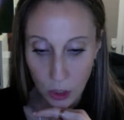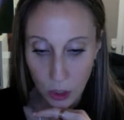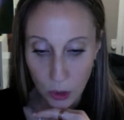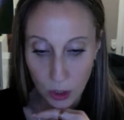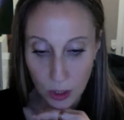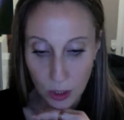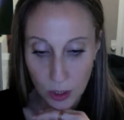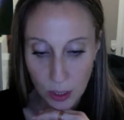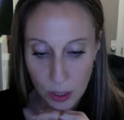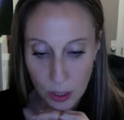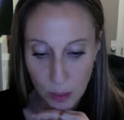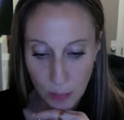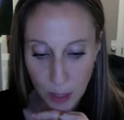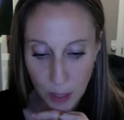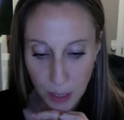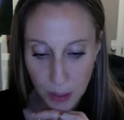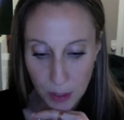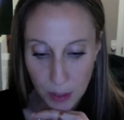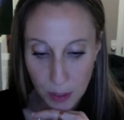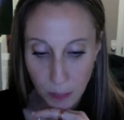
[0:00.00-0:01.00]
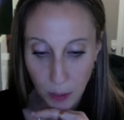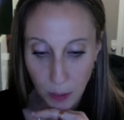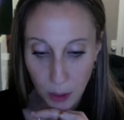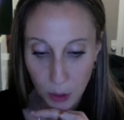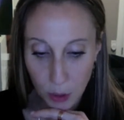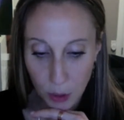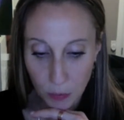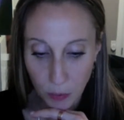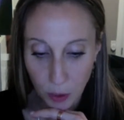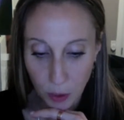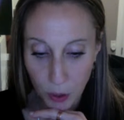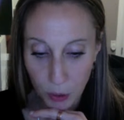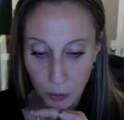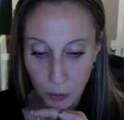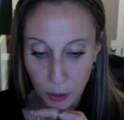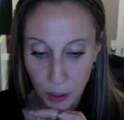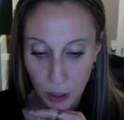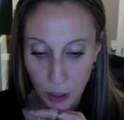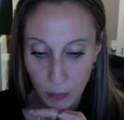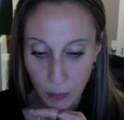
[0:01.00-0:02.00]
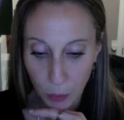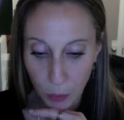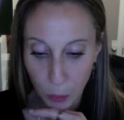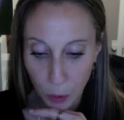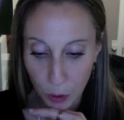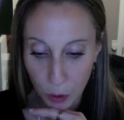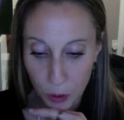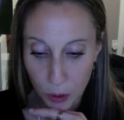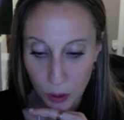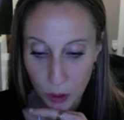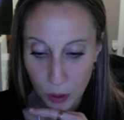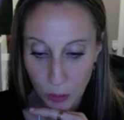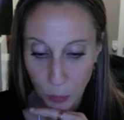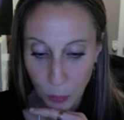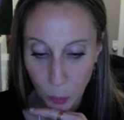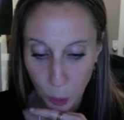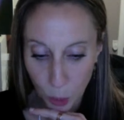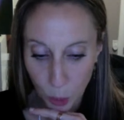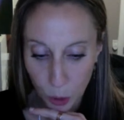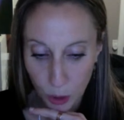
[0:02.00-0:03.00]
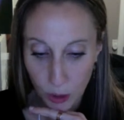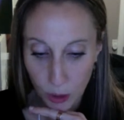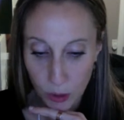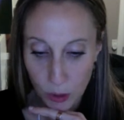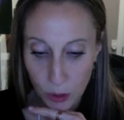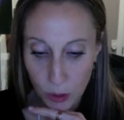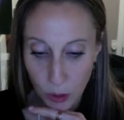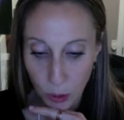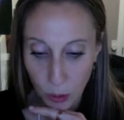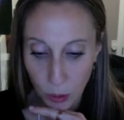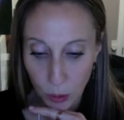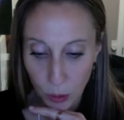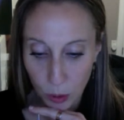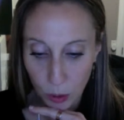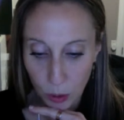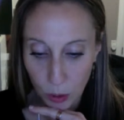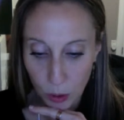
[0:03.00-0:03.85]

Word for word: Just as a man is punished for uttering an evil word, so